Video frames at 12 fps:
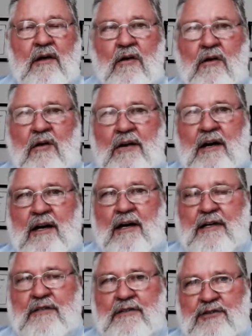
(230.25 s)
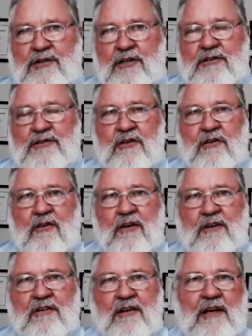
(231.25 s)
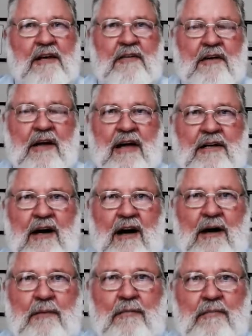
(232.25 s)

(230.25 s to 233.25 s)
onlinechurchauditing.com.